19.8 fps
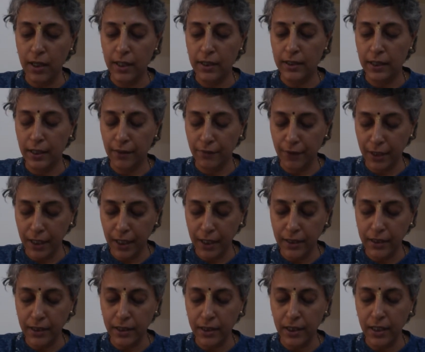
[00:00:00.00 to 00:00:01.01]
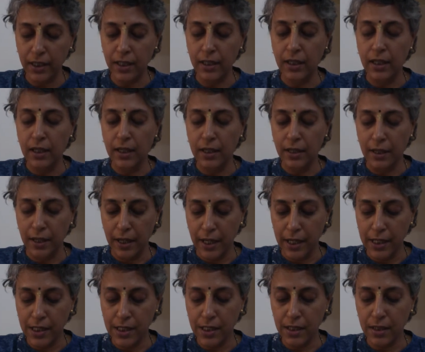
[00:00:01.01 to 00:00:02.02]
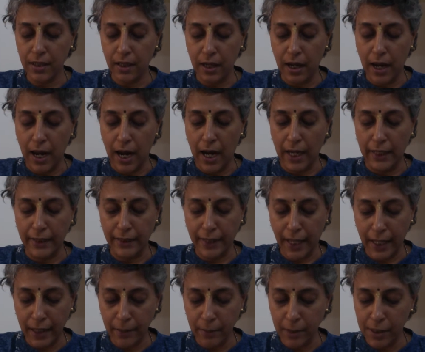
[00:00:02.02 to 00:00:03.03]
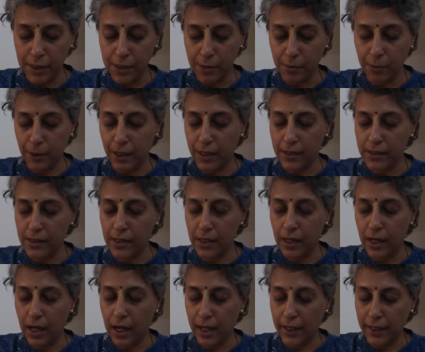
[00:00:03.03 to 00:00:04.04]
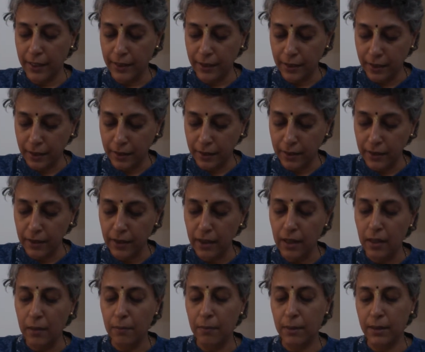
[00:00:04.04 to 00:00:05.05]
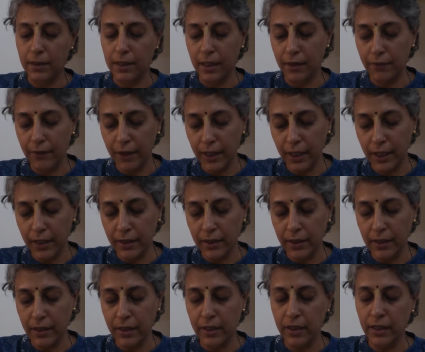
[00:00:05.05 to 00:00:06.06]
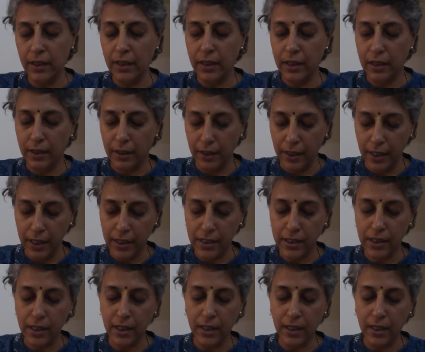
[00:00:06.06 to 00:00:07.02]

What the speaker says: the living entity, nature, and time and space are eternal, but the living entity, nature,